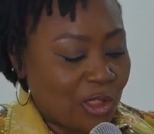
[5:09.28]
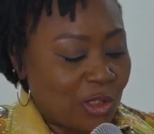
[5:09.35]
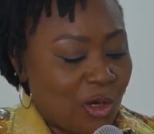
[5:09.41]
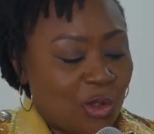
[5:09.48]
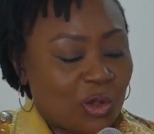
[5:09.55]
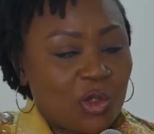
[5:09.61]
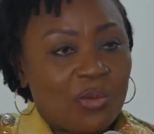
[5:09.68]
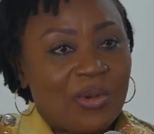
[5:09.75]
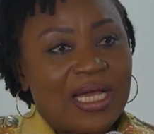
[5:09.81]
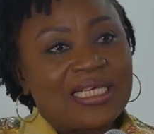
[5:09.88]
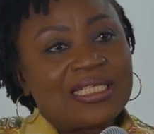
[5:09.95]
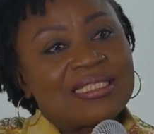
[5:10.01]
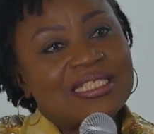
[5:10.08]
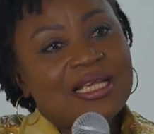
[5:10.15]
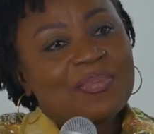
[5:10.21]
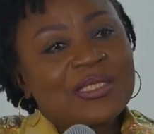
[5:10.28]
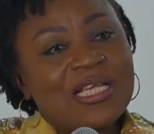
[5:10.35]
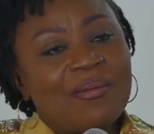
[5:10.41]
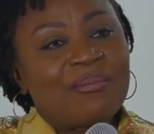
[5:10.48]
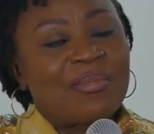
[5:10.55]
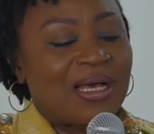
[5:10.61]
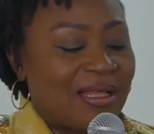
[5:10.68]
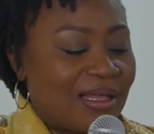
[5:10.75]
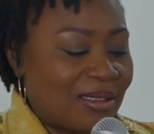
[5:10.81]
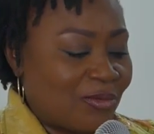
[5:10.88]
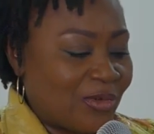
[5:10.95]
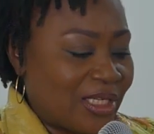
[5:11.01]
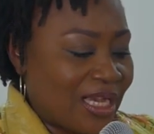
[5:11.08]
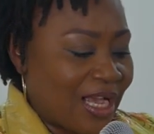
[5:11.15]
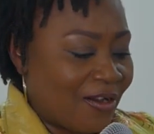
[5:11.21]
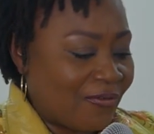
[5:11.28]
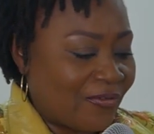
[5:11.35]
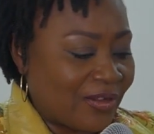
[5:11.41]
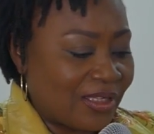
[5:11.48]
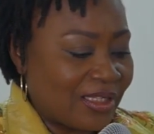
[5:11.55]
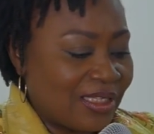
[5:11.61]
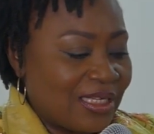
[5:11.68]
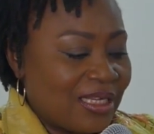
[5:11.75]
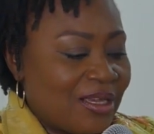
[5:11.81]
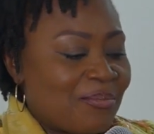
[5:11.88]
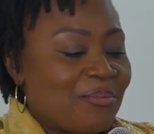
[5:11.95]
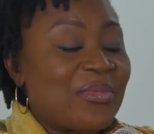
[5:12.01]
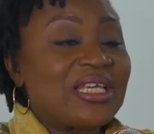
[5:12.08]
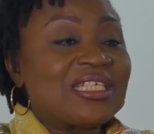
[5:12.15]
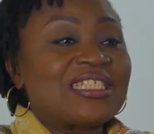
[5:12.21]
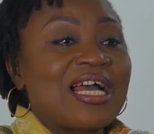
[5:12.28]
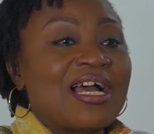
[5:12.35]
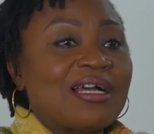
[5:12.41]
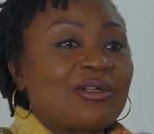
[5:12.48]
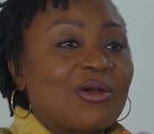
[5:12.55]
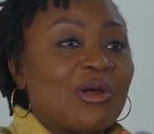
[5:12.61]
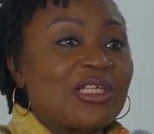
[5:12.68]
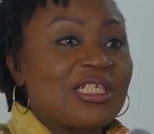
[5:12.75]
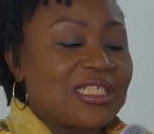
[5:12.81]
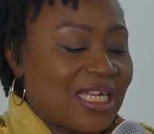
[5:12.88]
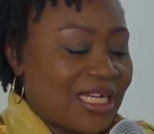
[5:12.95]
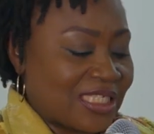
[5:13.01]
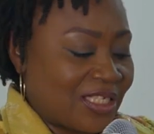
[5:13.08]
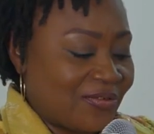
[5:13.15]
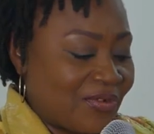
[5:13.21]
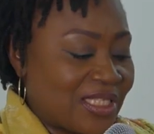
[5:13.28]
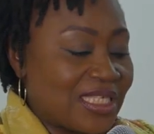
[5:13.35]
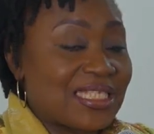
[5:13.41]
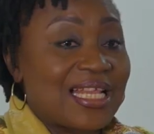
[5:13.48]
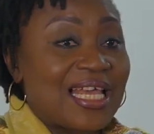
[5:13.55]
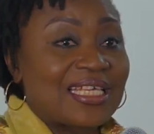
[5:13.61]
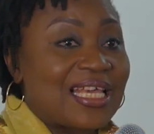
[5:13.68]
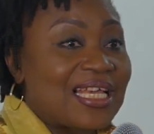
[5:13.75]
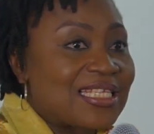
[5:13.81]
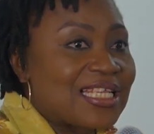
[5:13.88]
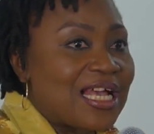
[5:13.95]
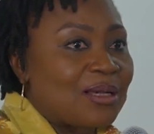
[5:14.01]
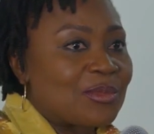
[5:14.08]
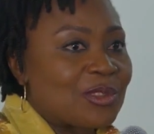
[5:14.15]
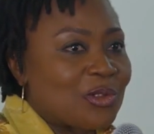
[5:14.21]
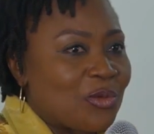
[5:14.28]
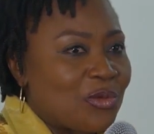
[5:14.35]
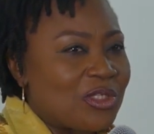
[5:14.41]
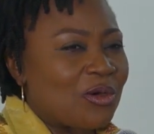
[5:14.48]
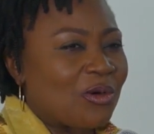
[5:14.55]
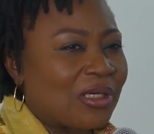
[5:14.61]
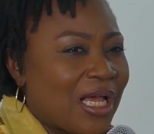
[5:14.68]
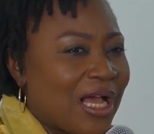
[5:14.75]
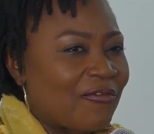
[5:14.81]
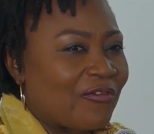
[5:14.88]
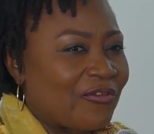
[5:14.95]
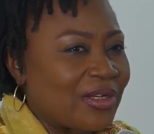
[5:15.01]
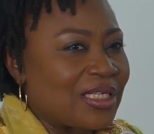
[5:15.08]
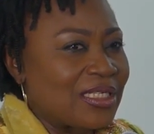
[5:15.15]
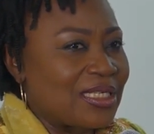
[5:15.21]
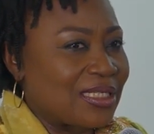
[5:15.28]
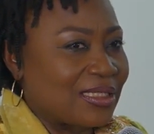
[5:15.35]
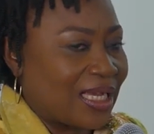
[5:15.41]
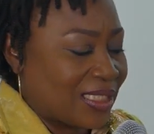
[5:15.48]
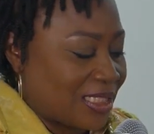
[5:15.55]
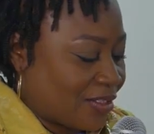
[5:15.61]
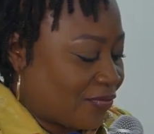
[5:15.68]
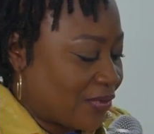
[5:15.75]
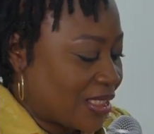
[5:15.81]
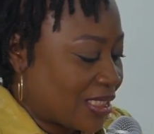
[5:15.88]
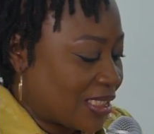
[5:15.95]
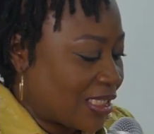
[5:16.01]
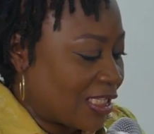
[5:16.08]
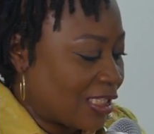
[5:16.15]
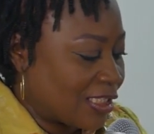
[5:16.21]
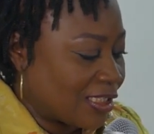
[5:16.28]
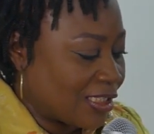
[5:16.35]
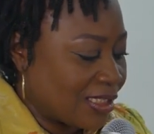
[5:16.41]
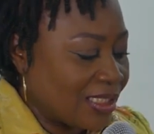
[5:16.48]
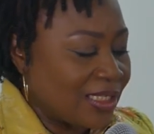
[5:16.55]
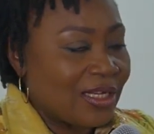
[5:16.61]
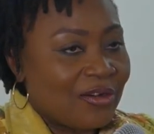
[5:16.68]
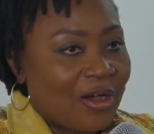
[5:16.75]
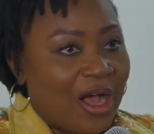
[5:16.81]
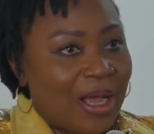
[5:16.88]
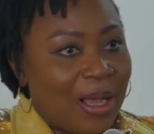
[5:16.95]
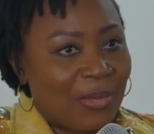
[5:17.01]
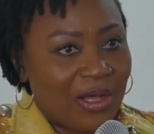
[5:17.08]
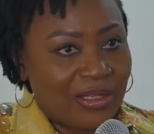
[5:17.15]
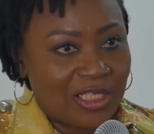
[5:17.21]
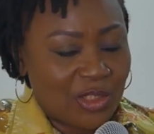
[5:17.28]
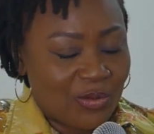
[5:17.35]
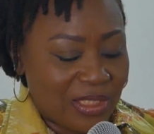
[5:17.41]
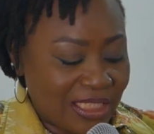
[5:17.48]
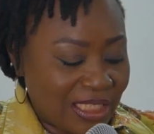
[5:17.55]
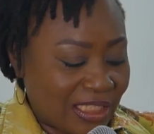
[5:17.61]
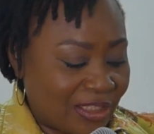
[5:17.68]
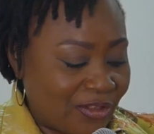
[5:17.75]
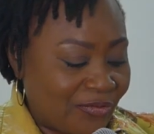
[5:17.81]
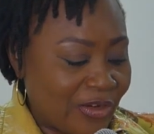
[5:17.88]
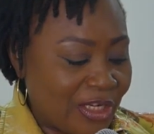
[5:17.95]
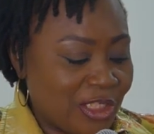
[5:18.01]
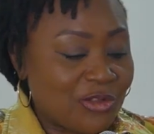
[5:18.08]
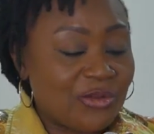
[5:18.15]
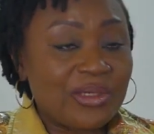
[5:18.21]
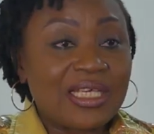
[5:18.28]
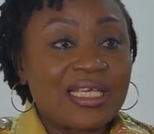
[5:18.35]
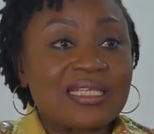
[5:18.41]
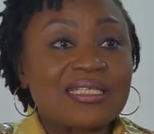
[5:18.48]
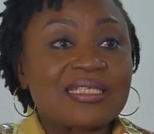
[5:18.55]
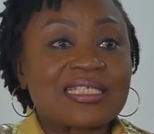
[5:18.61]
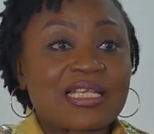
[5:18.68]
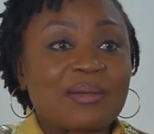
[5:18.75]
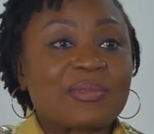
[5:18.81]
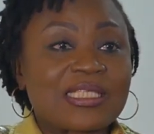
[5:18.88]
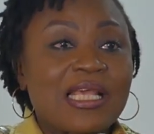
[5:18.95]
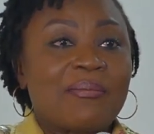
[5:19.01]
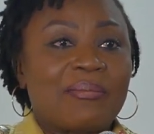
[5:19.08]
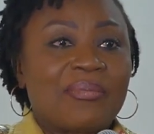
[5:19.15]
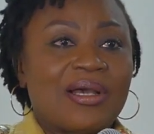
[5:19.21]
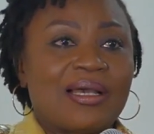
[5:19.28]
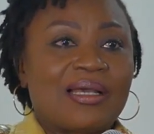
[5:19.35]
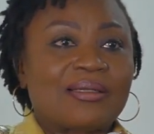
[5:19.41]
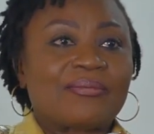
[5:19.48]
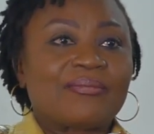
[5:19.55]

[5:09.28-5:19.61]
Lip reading: on to October. In September, we have major college activities like exams, so we don't have any activity in about the 20th anniversary in September.